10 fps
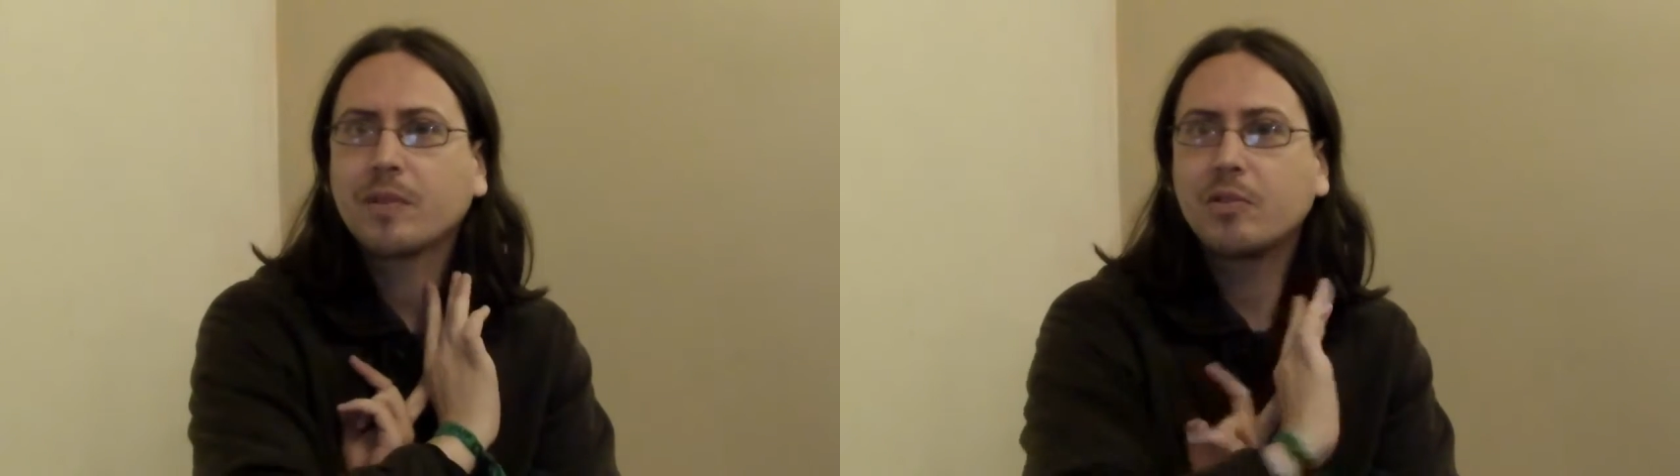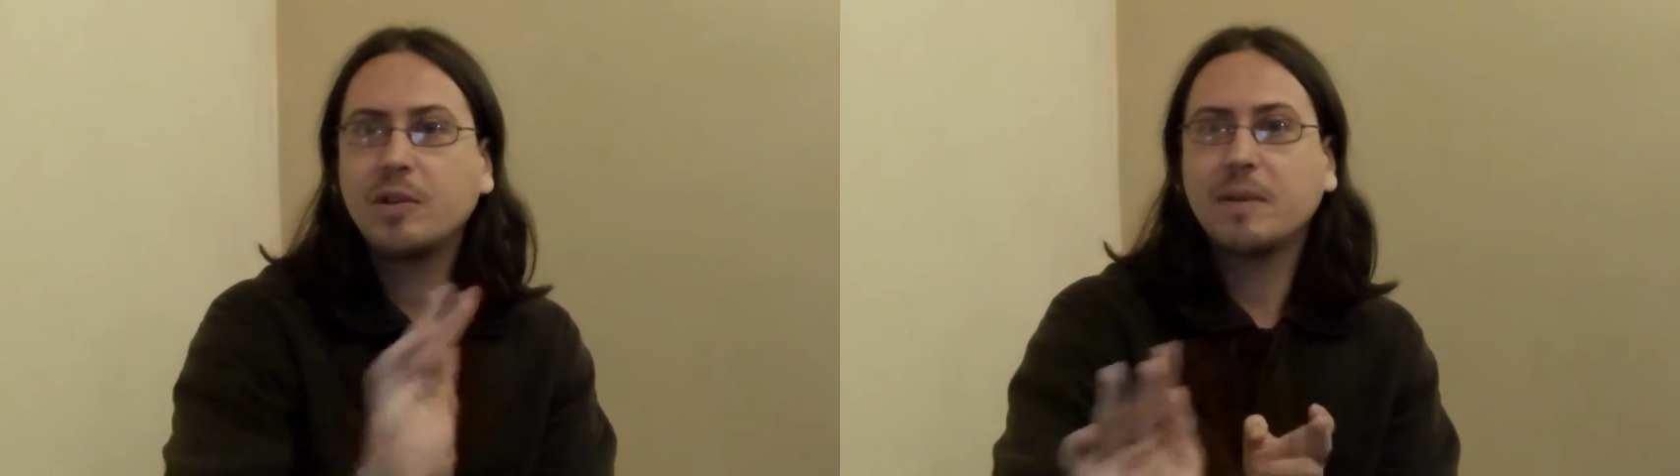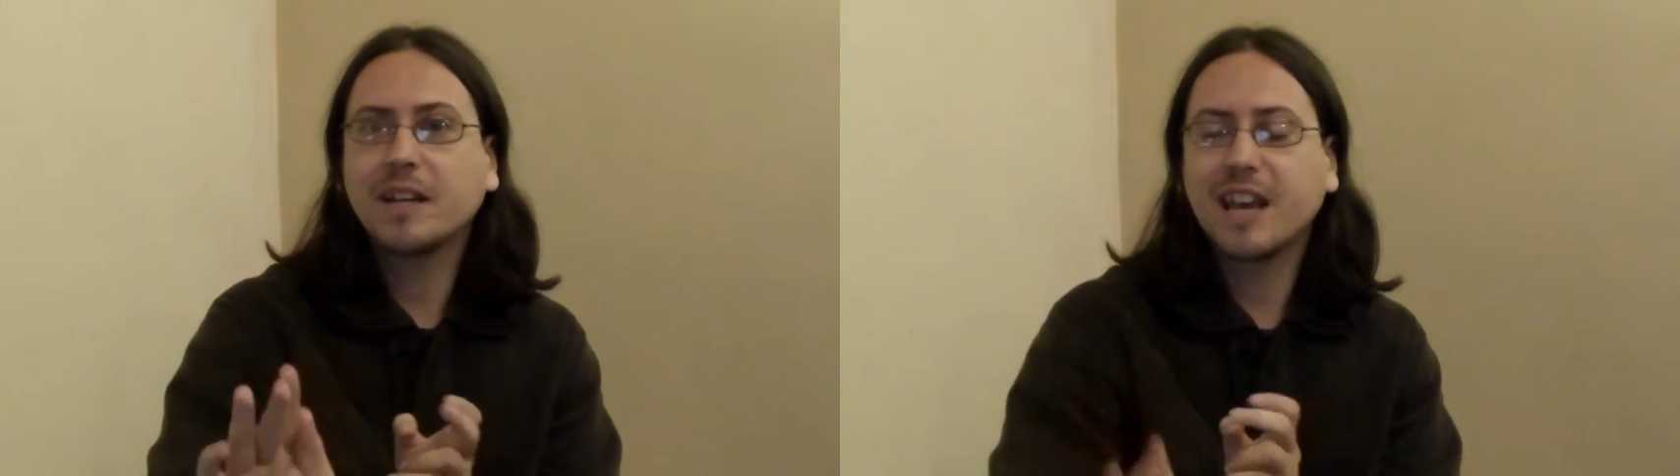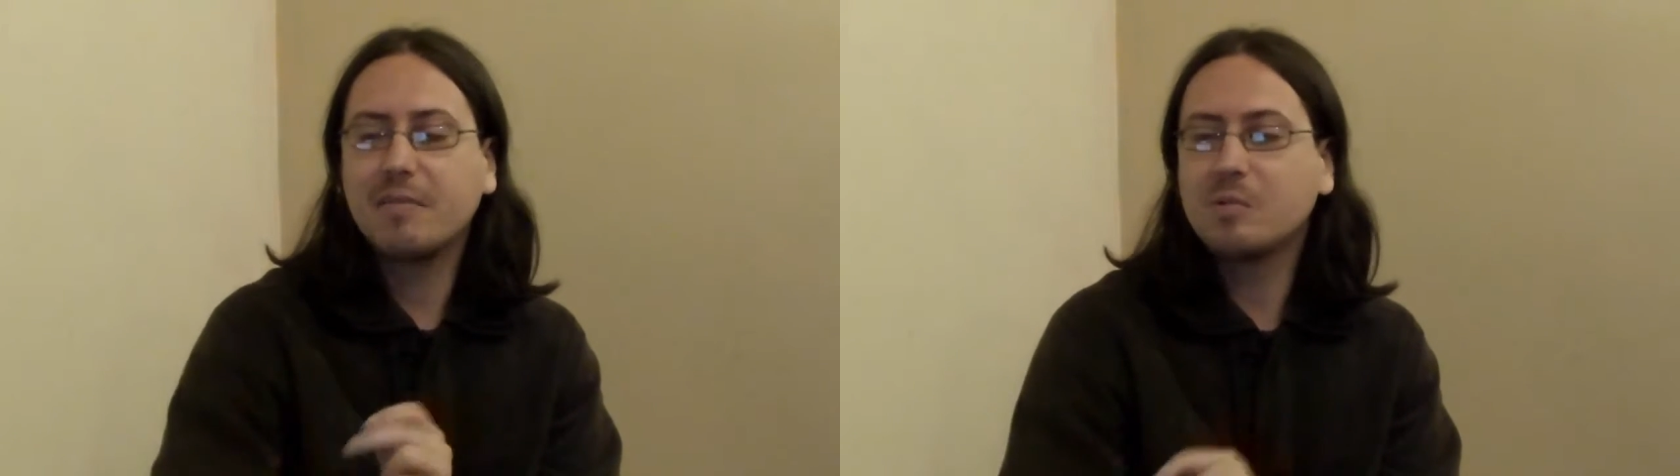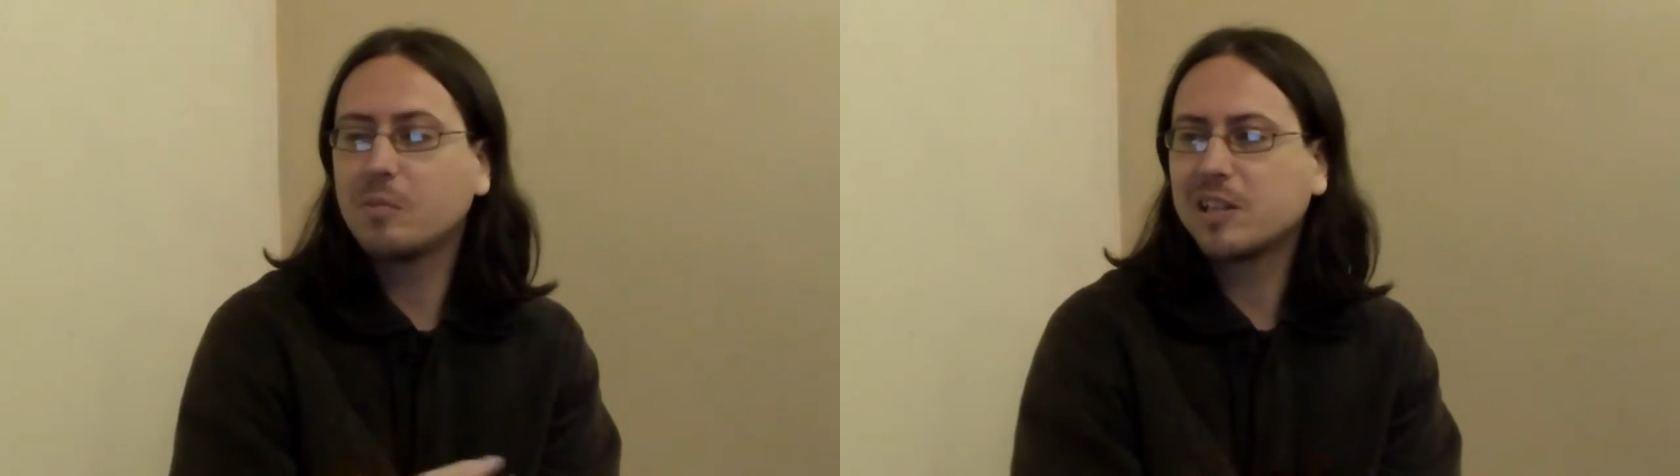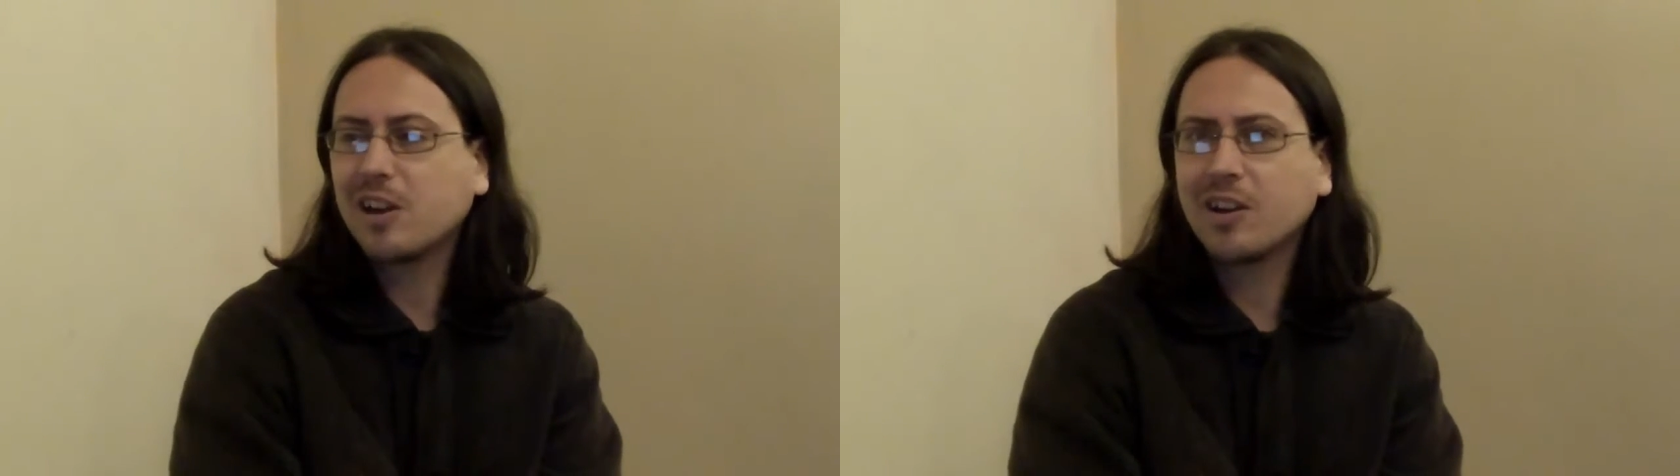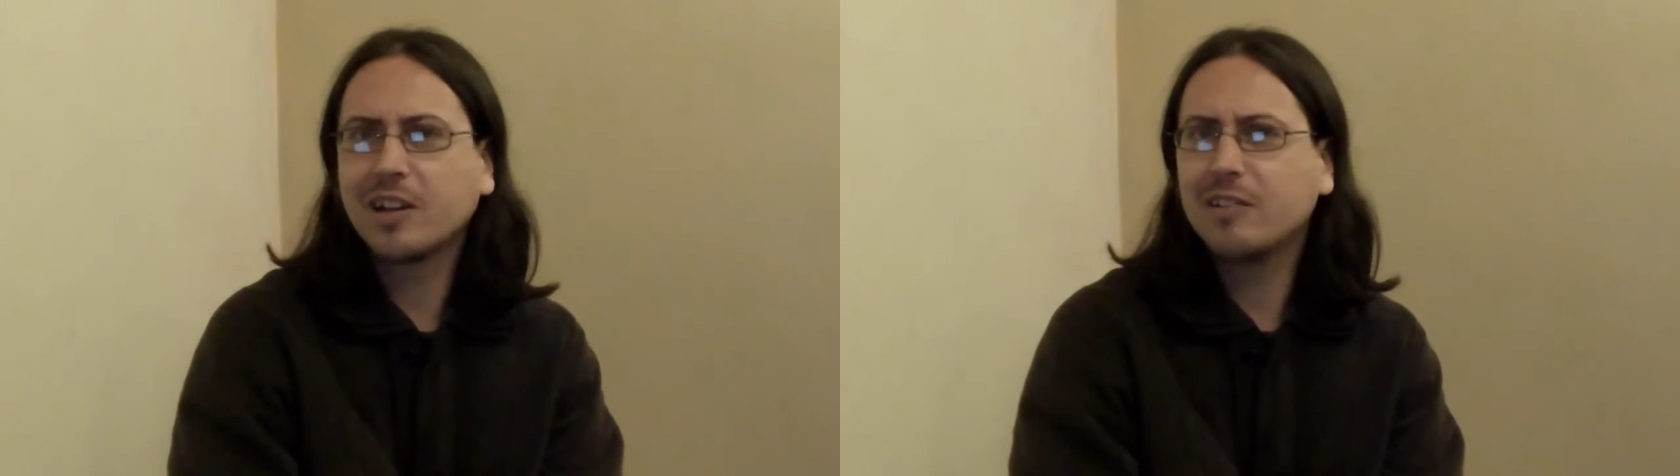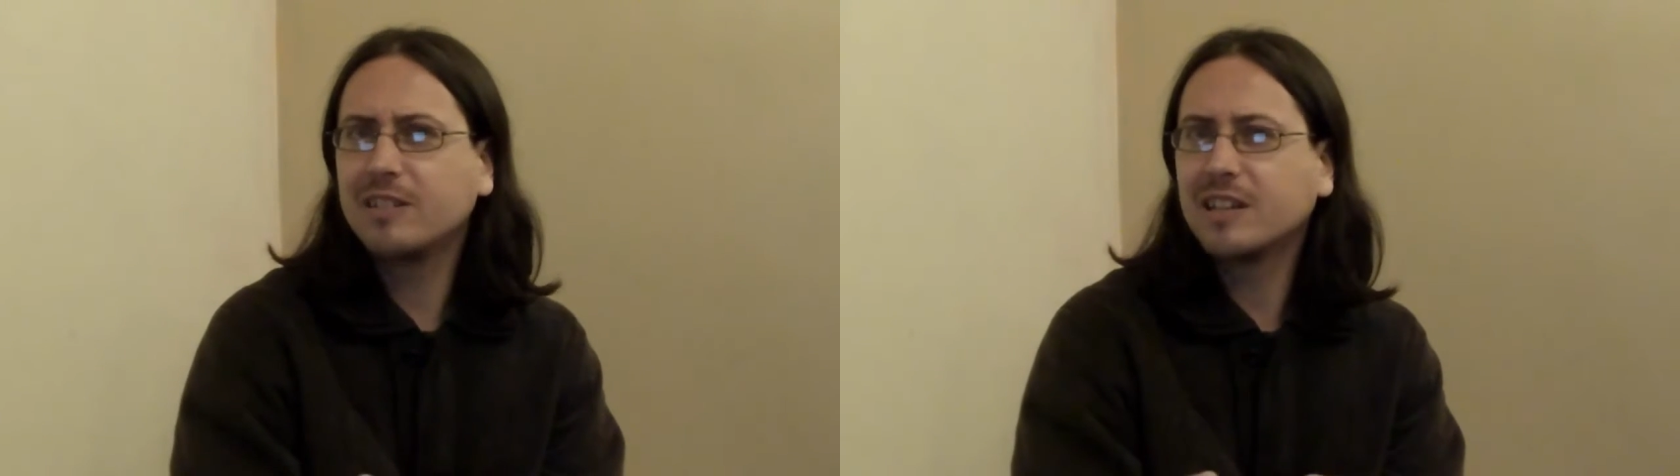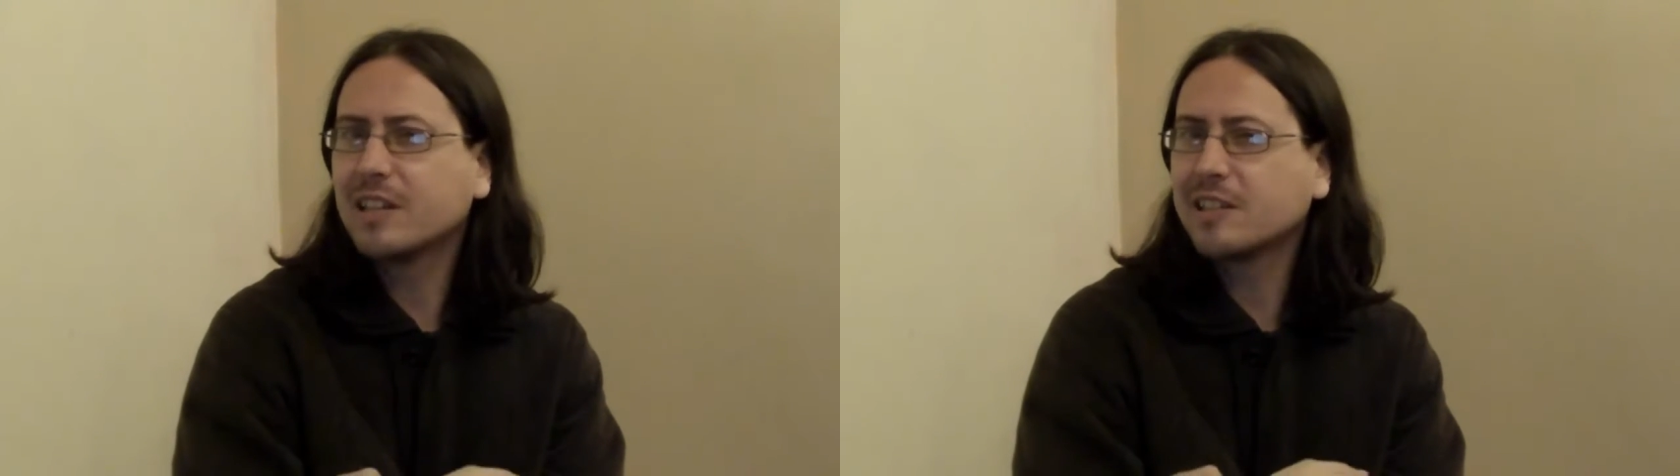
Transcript: Green Man Gaming which I'll include in the